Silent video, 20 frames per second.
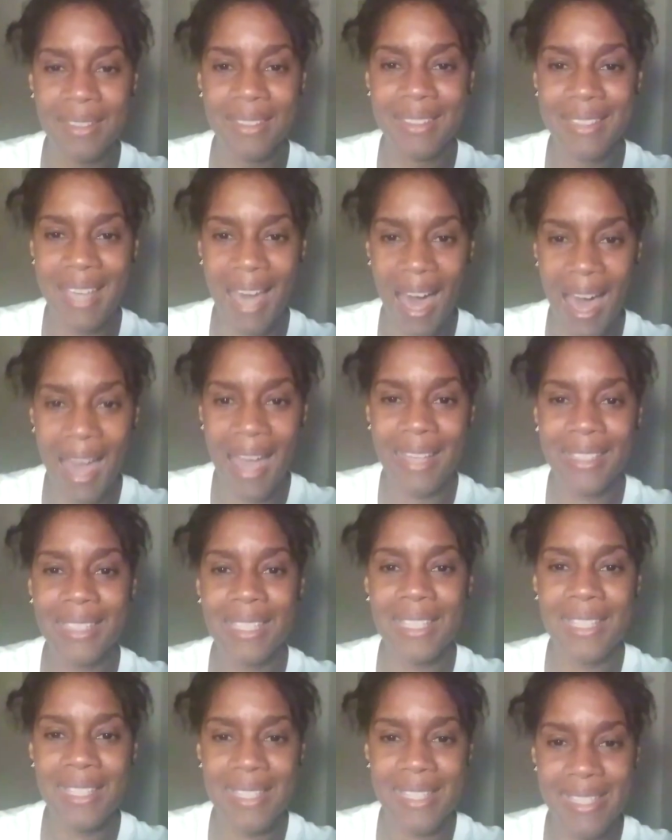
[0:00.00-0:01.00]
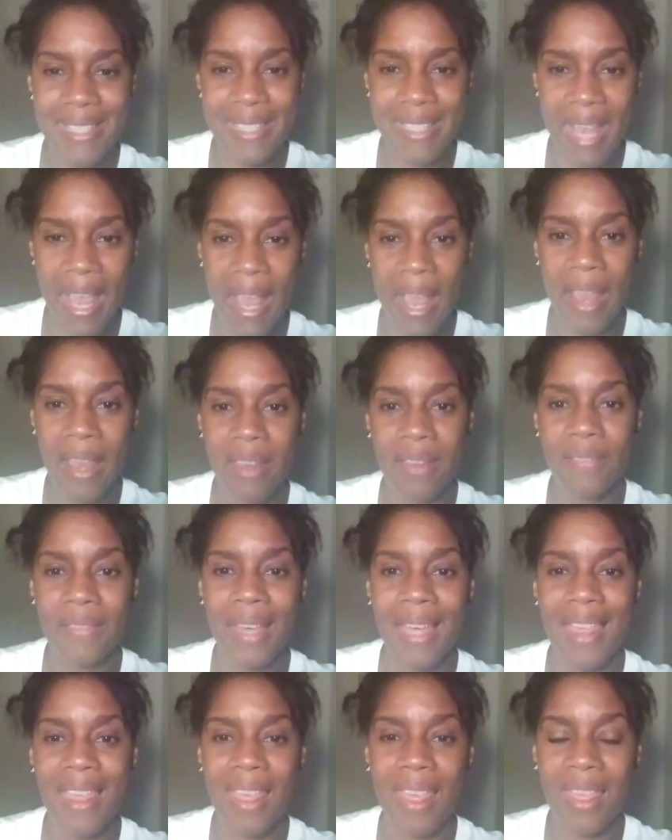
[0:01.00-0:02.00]
God can save
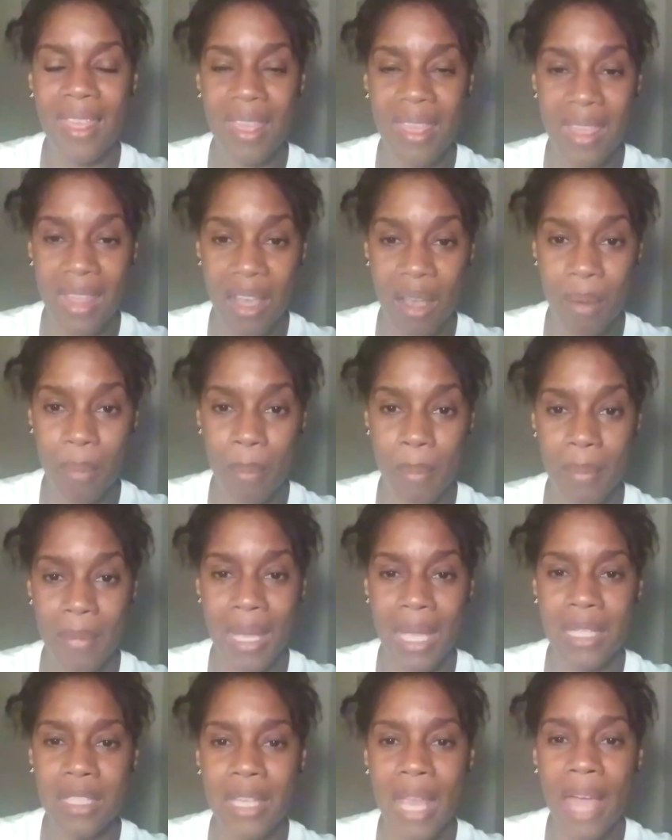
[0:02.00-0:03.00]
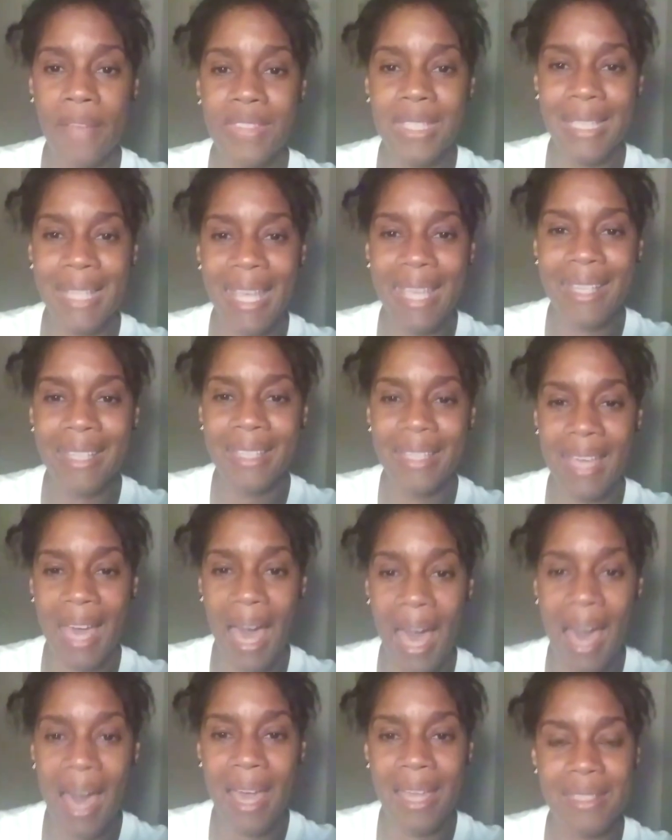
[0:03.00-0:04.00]
them. And you have to let
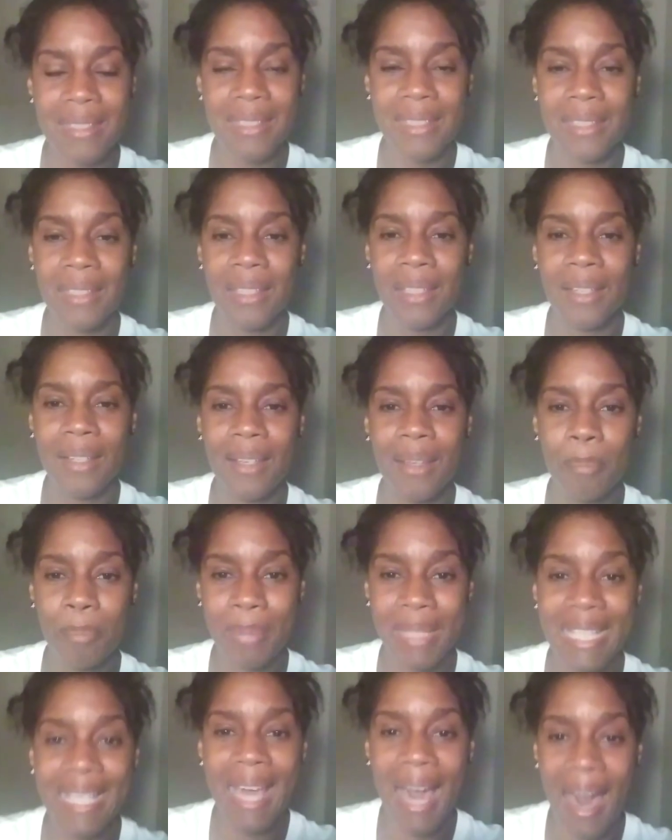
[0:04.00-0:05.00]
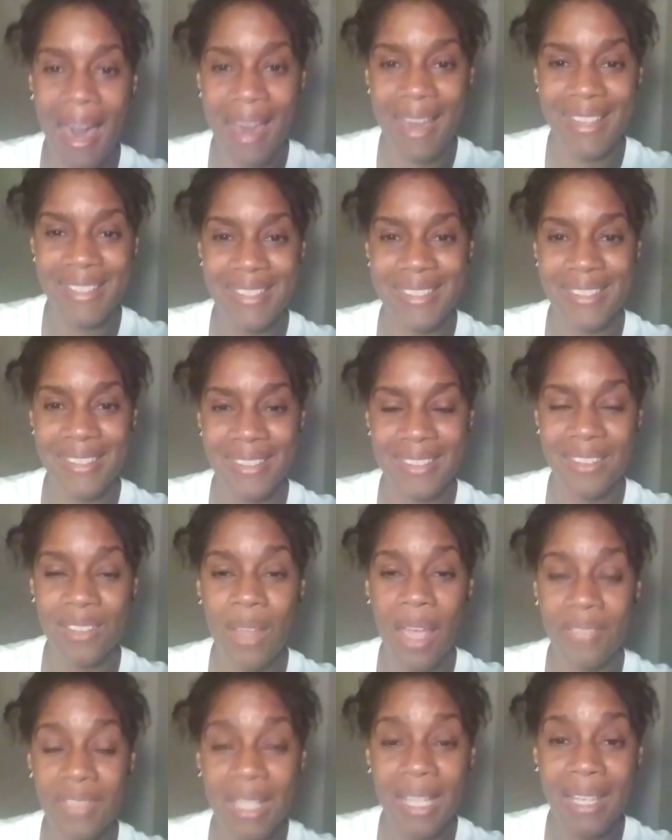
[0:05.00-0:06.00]
God be God. You
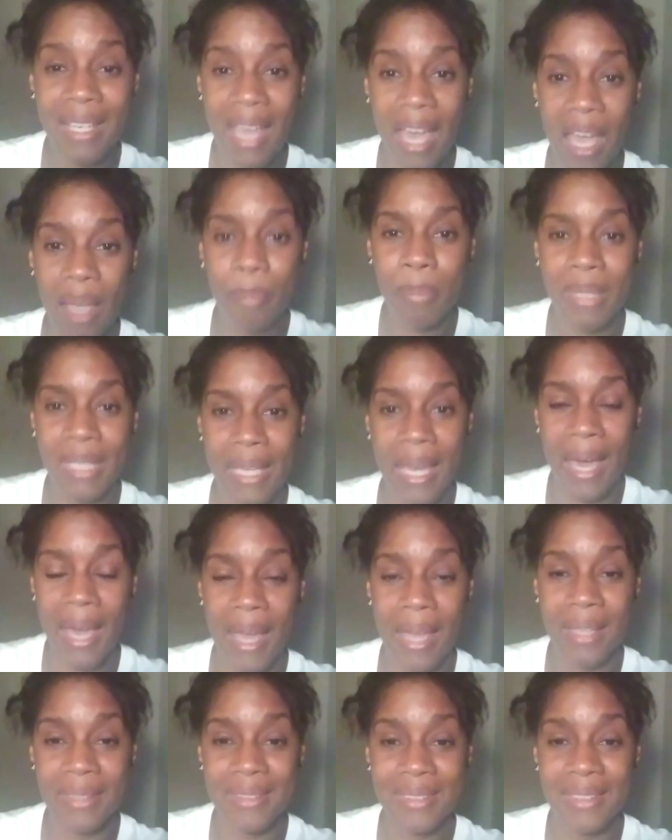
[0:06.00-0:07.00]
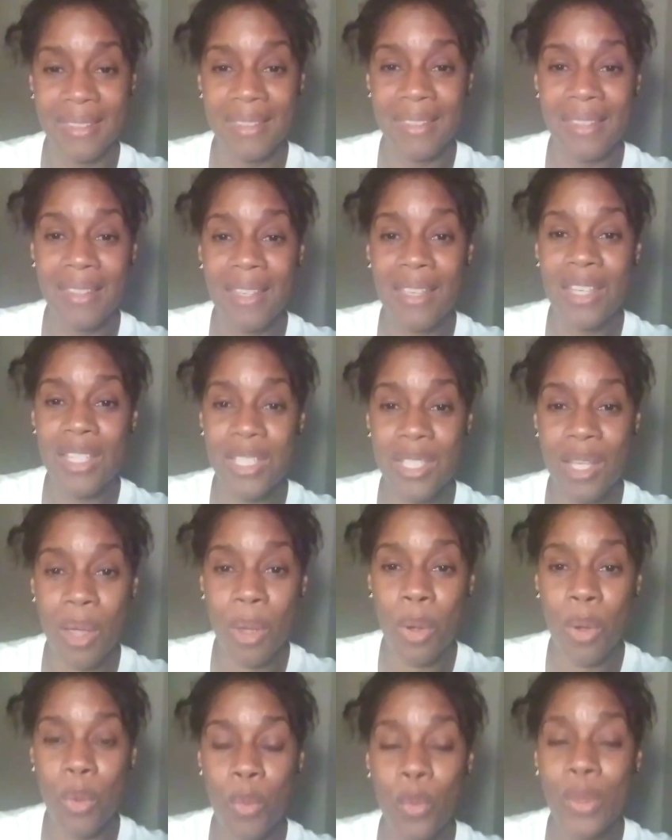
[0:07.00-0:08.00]
have to let God be God.
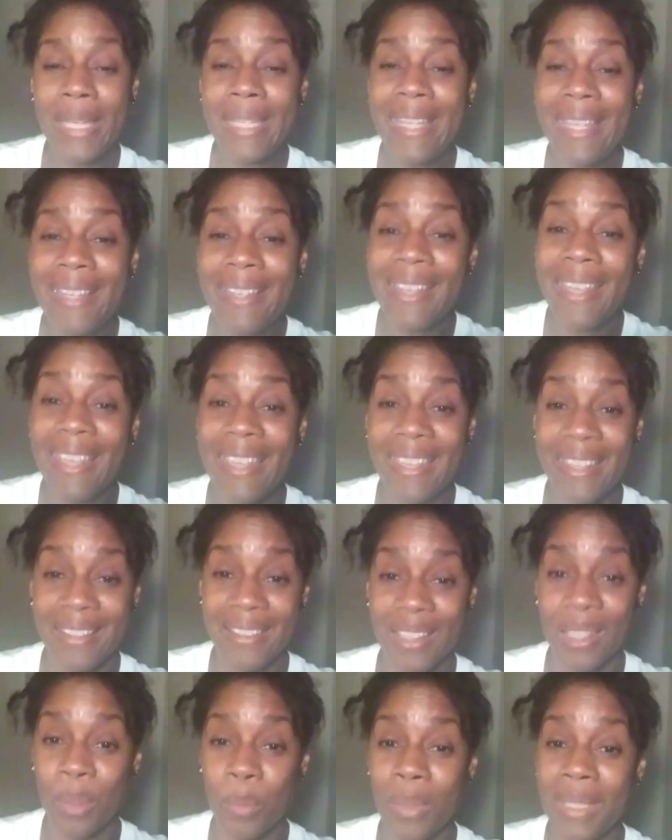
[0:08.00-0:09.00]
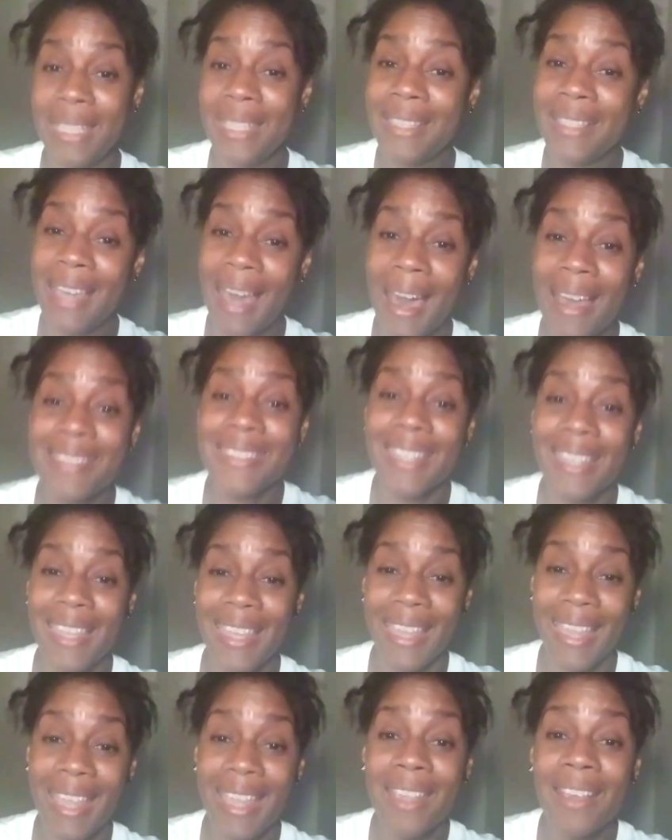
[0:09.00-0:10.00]
So we need healing. We need God to
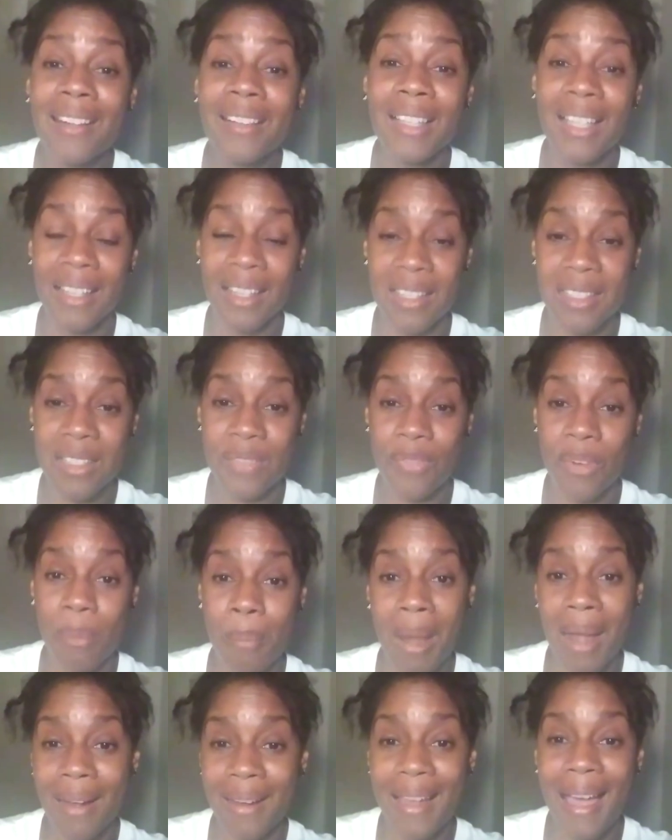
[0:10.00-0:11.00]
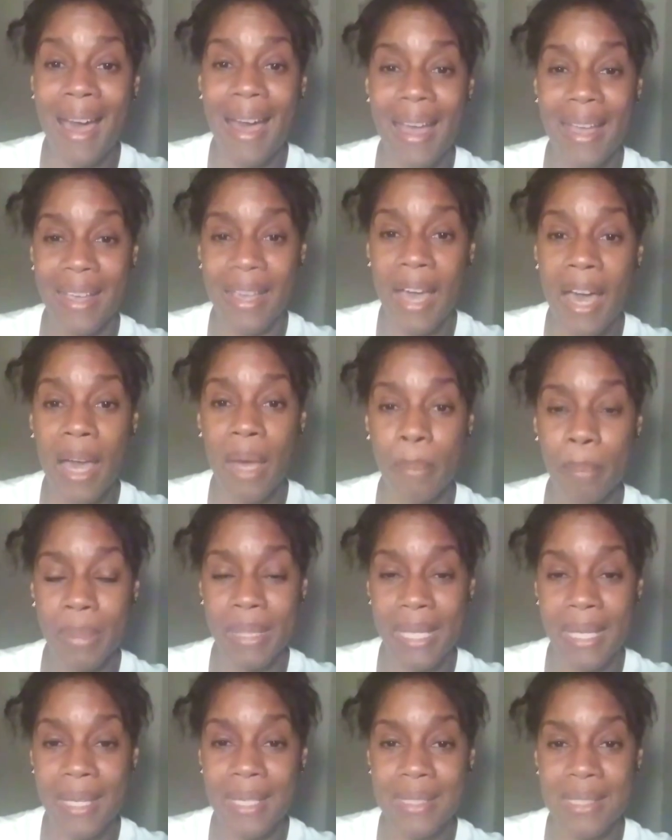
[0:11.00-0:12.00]
heal us from our God
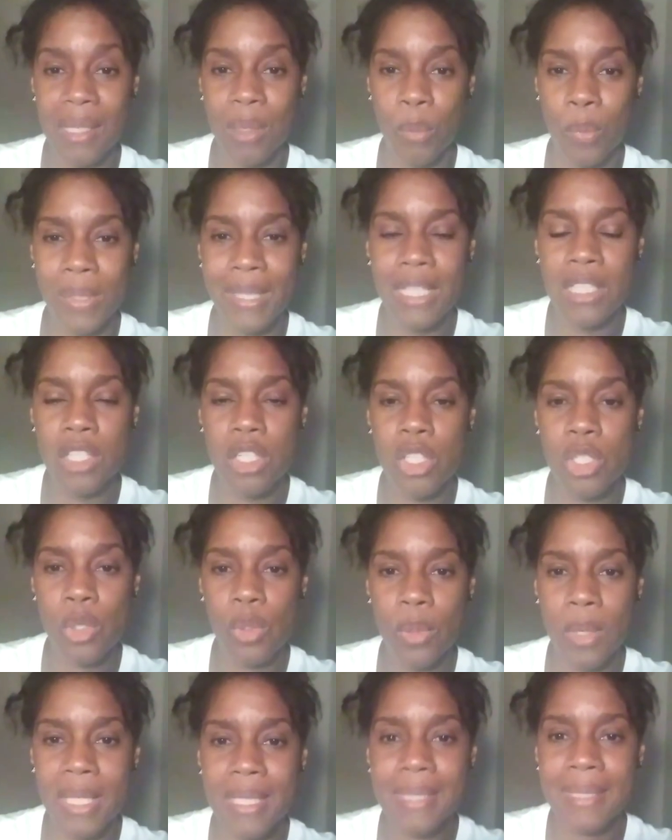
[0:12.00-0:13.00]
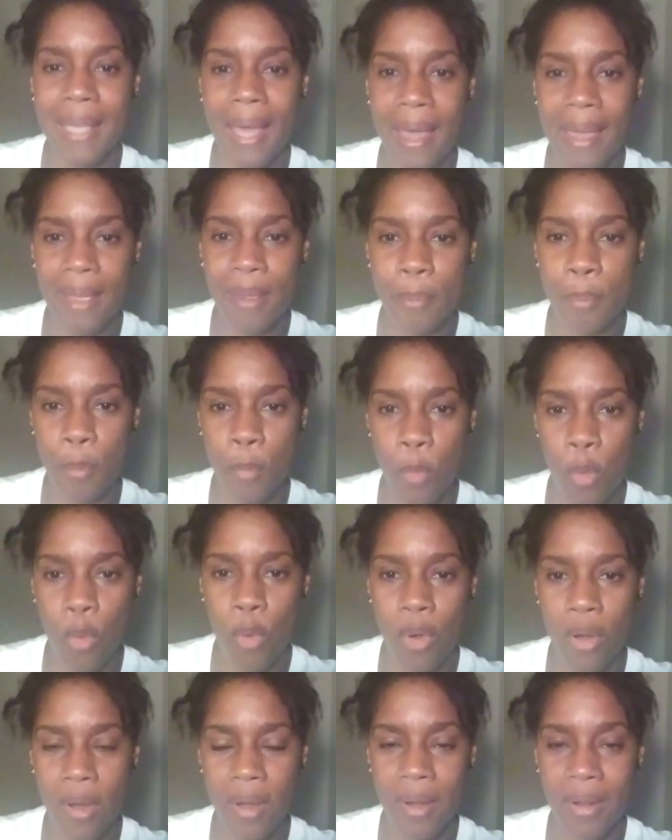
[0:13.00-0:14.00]
complex, and we need to trust God
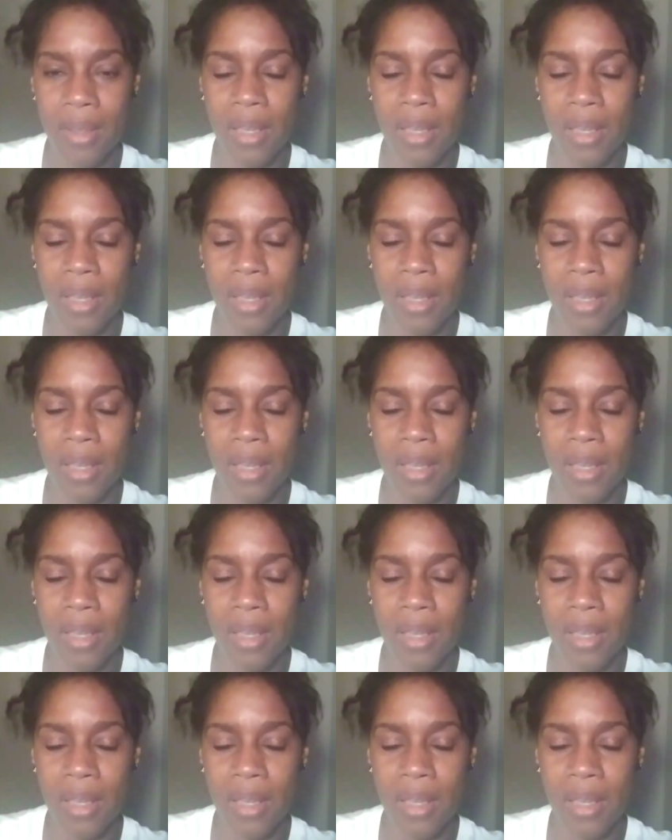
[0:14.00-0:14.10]
more